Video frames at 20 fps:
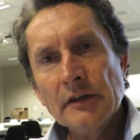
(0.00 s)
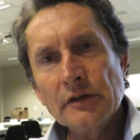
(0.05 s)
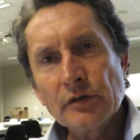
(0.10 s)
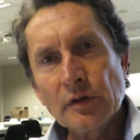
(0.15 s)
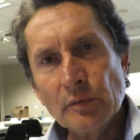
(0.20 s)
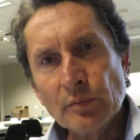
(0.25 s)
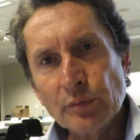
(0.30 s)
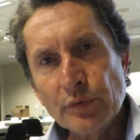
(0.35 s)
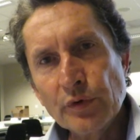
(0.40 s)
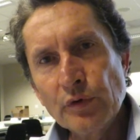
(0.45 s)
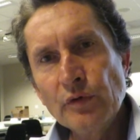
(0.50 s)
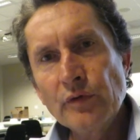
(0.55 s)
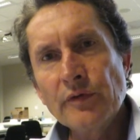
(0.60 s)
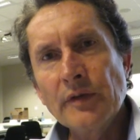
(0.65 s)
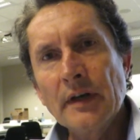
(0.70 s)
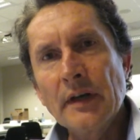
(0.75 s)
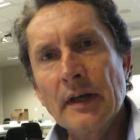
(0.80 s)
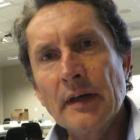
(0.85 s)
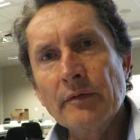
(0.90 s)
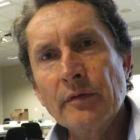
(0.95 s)
to improve
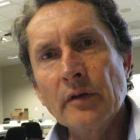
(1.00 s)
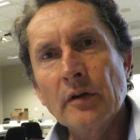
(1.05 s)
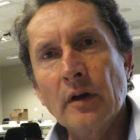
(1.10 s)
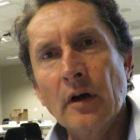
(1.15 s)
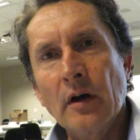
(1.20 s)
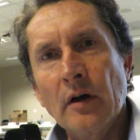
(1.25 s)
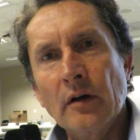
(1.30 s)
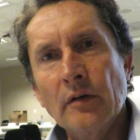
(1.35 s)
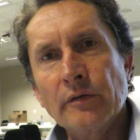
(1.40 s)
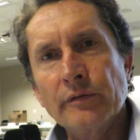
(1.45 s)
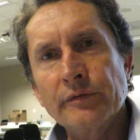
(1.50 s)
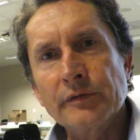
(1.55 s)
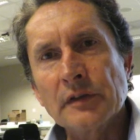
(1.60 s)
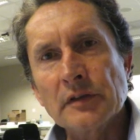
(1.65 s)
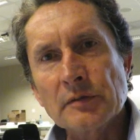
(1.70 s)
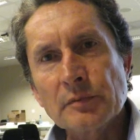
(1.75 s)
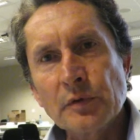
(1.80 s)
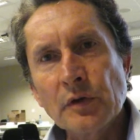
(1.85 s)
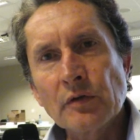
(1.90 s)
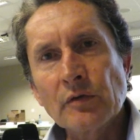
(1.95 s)
the level of
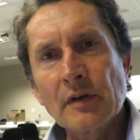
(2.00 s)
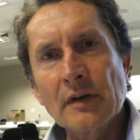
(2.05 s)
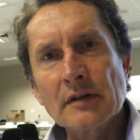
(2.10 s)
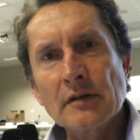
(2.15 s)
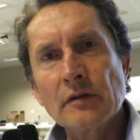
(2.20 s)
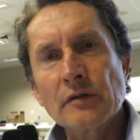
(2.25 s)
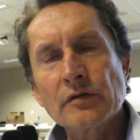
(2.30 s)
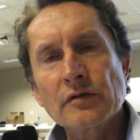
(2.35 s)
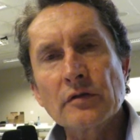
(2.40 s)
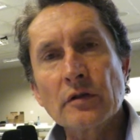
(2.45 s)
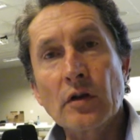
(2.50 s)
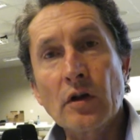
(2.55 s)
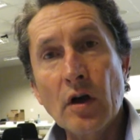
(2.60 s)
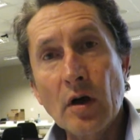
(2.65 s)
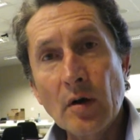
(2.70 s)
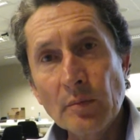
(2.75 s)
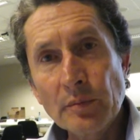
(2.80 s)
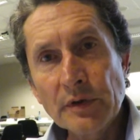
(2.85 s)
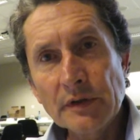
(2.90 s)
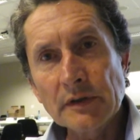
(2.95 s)
dispute resolution
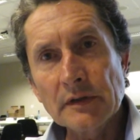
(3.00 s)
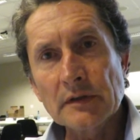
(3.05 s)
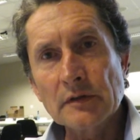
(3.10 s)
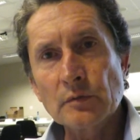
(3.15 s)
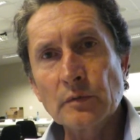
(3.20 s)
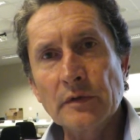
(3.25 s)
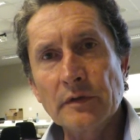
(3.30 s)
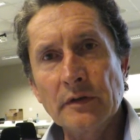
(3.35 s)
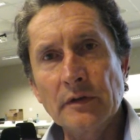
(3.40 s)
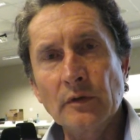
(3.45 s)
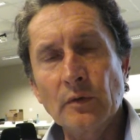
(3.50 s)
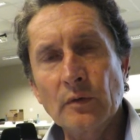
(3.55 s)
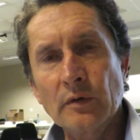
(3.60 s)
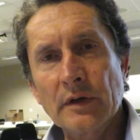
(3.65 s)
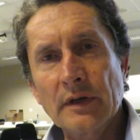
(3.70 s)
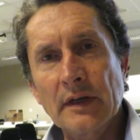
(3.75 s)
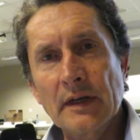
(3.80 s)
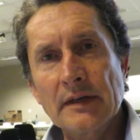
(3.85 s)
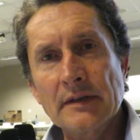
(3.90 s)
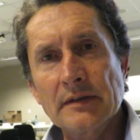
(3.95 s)
competence within
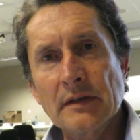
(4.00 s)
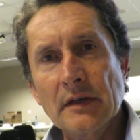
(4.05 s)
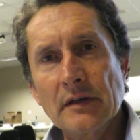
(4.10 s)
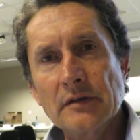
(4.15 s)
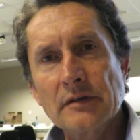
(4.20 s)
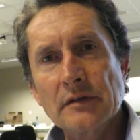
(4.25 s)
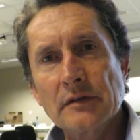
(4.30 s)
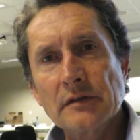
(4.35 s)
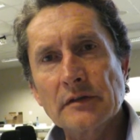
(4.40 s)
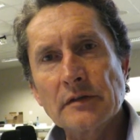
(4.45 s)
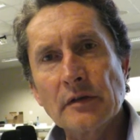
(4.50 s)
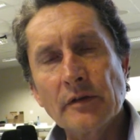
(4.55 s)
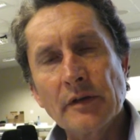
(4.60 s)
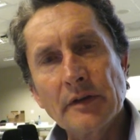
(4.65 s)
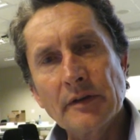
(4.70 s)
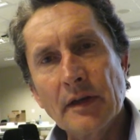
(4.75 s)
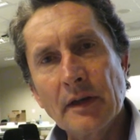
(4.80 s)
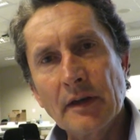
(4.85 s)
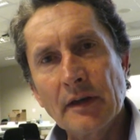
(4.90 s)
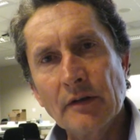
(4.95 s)
organizations so
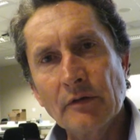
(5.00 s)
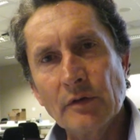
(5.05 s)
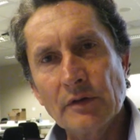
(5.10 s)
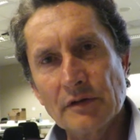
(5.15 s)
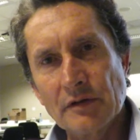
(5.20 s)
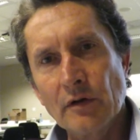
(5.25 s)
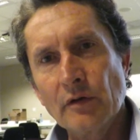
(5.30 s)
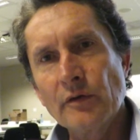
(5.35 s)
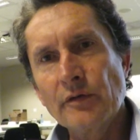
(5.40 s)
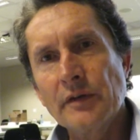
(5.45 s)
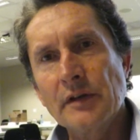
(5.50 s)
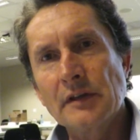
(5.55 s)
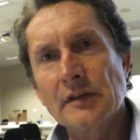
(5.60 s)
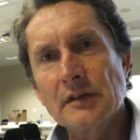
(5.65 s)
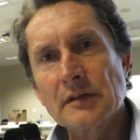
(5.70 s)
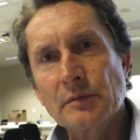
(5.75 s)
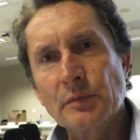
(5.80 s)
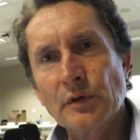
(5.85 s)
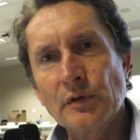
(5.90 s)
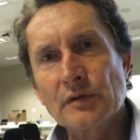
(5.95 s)
that they can resolve their
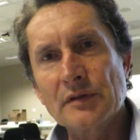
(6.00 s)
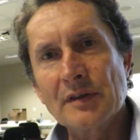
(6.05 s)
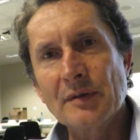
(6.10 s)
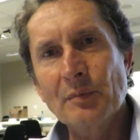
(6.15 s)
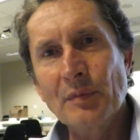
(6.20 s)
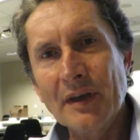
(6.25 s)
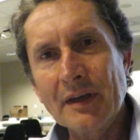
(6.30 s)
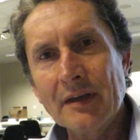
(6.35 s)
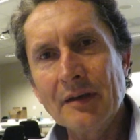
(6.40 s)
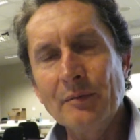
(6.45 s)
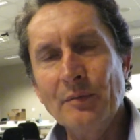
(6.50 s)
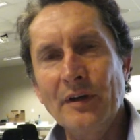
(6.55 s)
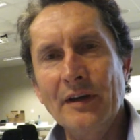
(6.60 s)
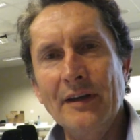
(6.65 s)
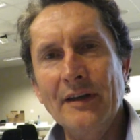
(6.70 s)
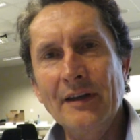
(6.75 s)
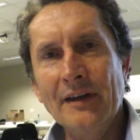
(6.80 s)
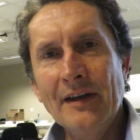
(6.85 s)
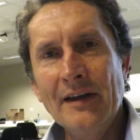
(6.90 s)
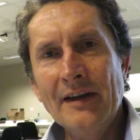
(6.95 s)
disputes
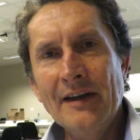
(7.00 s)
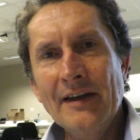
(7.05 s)
amicably